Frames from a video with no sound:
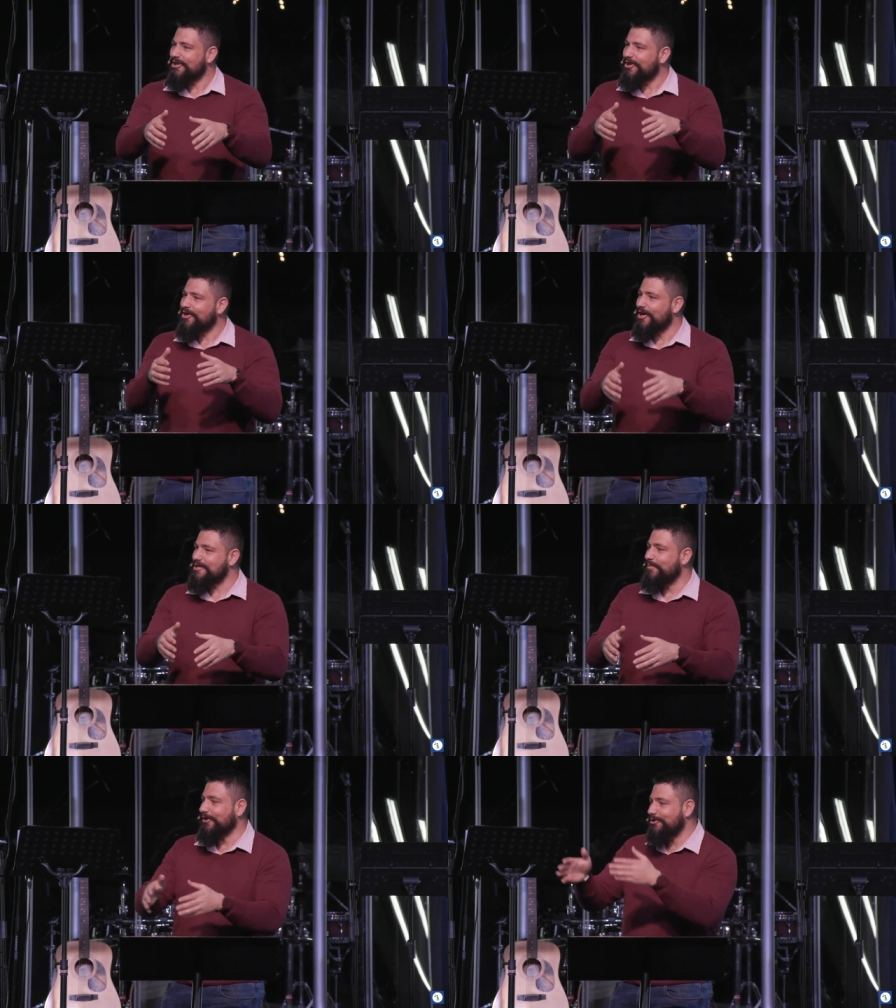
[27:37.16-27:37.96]
of the
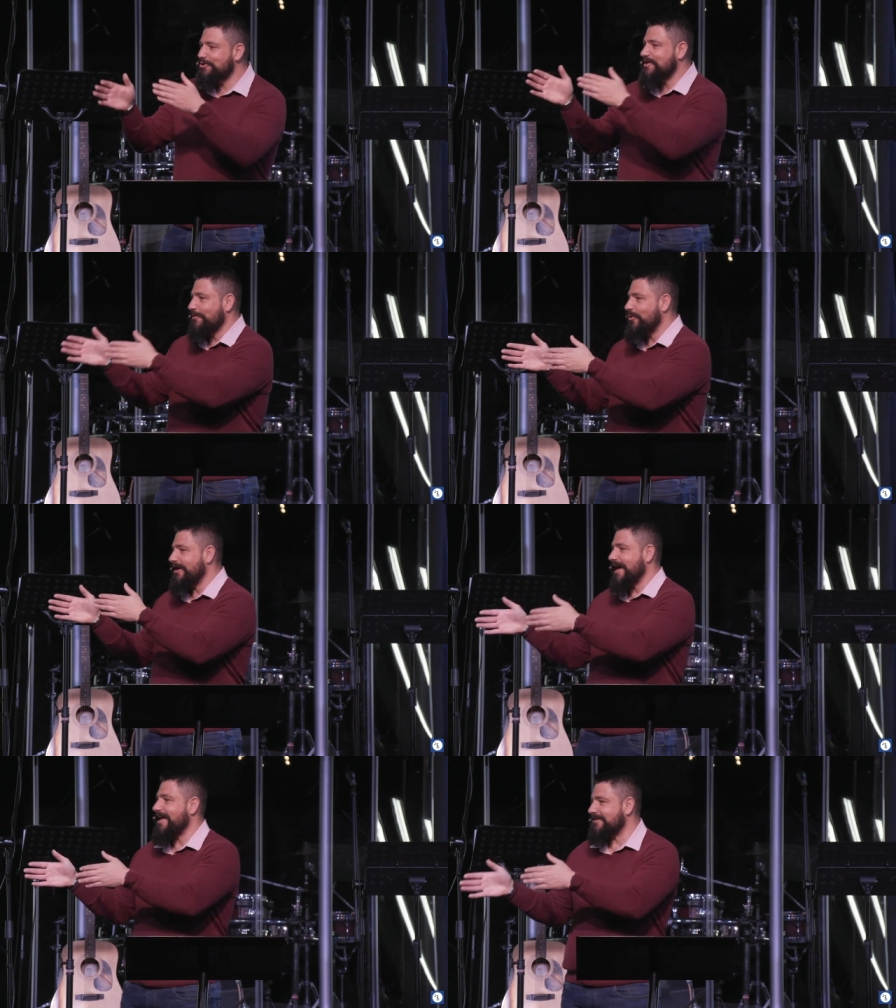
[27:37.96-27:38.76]
gospel to
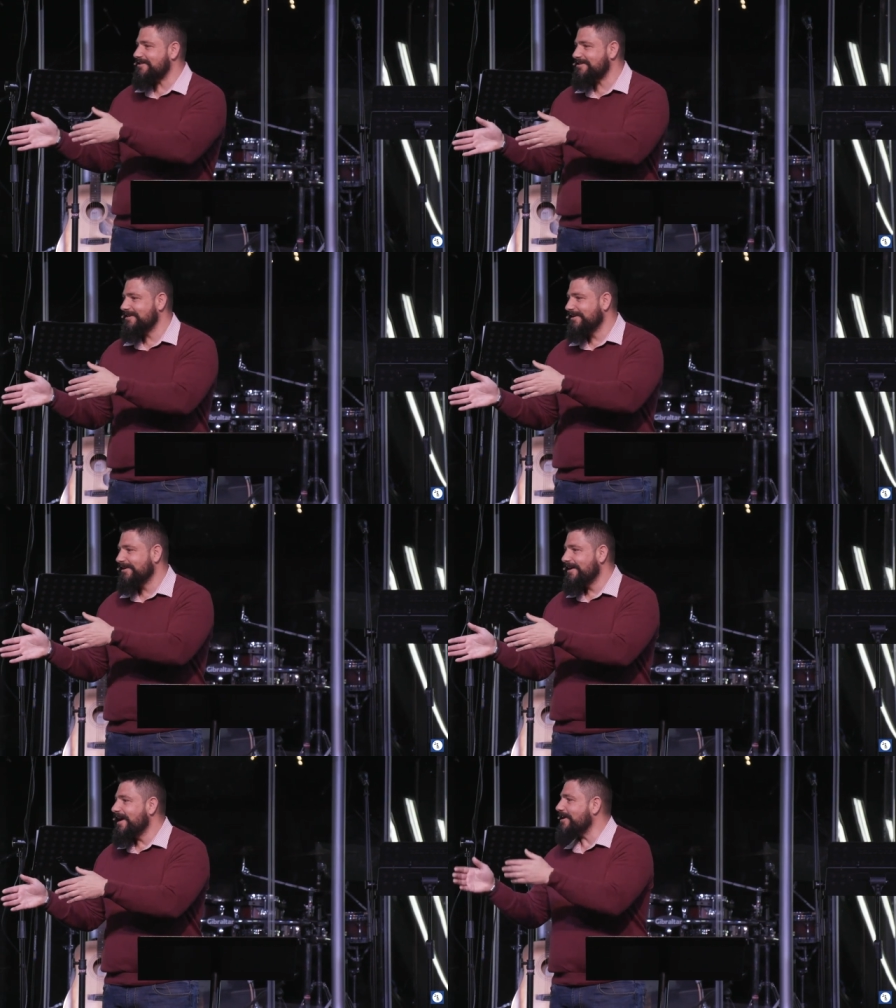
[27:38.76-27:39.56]
someone else
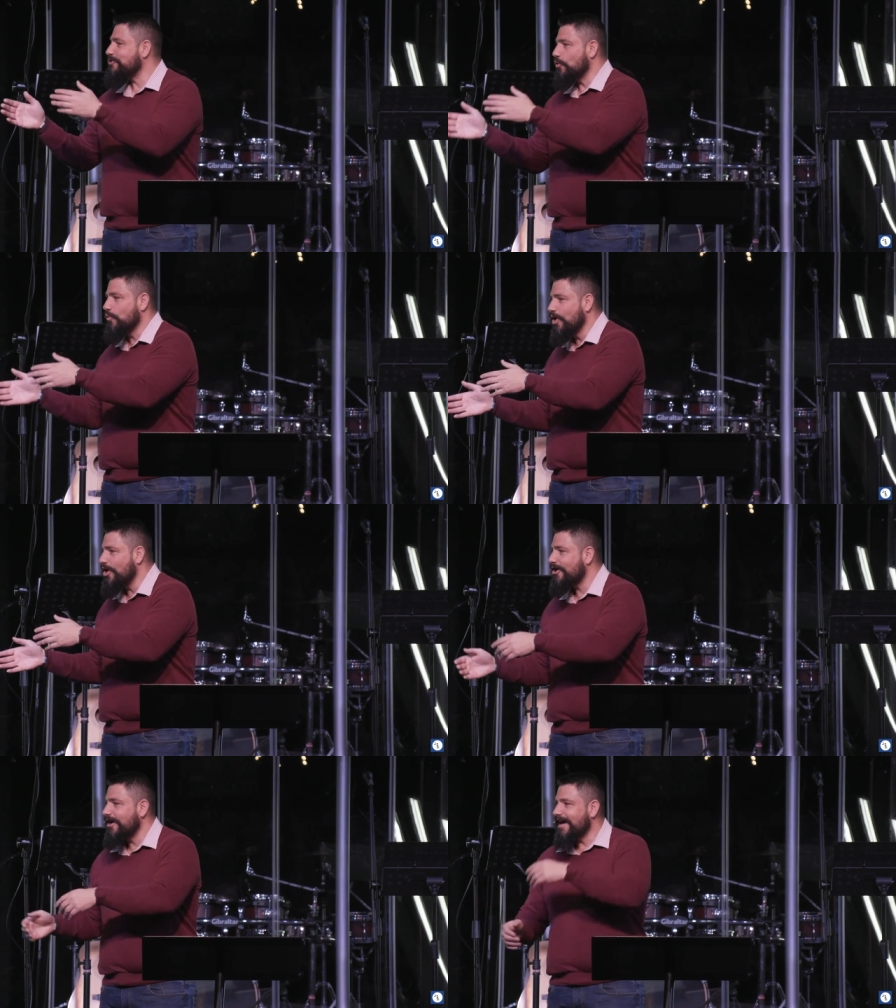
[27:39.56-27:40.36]
at your
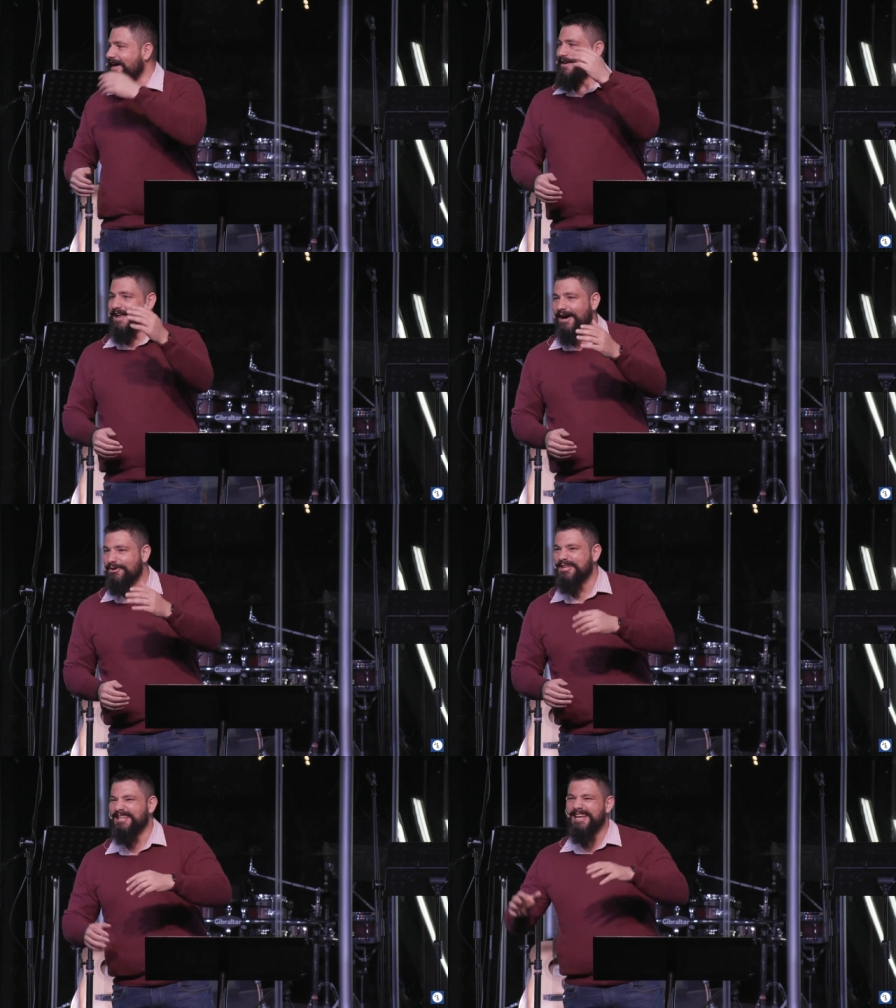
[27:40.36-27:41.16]
work, at an
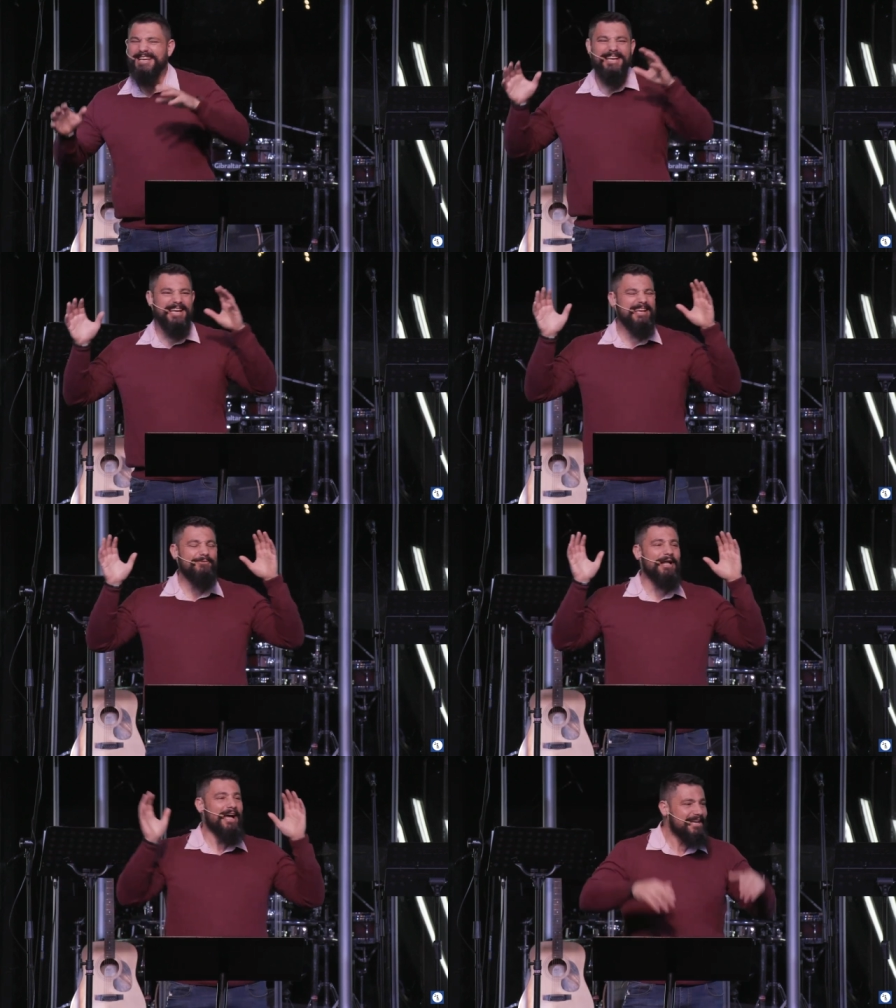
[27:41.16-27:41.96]
outreach. He,
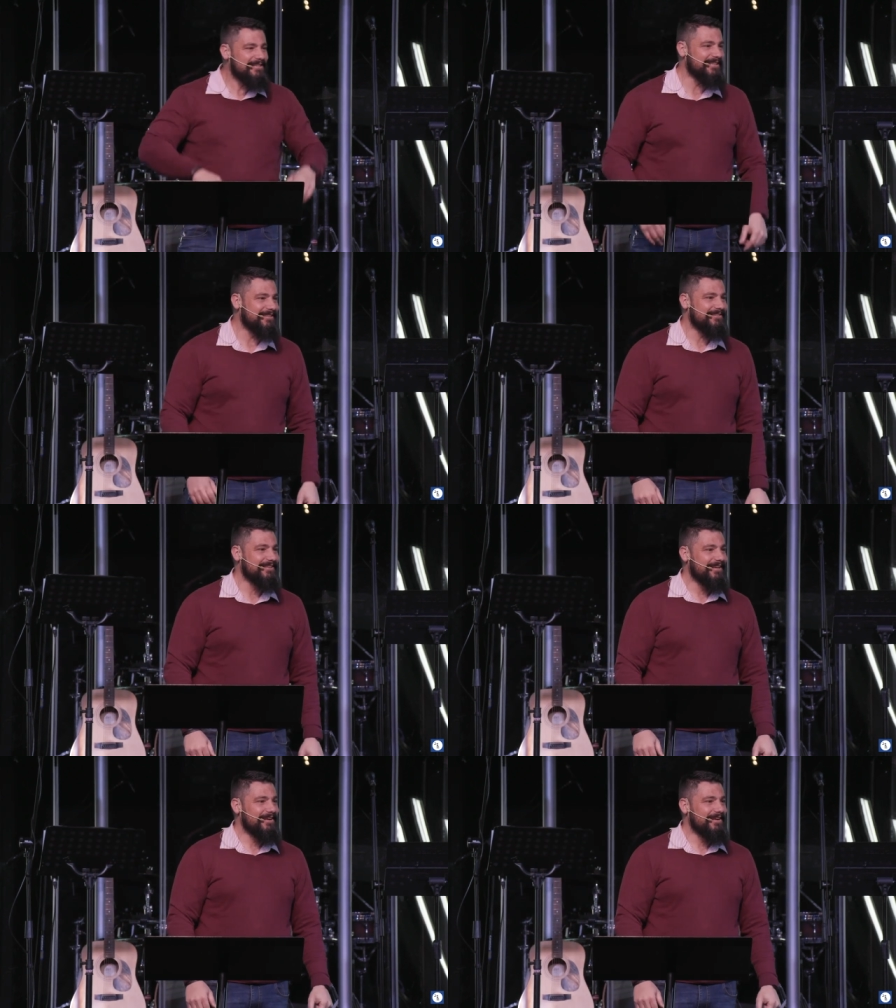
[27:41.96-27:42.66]
he'll hate it.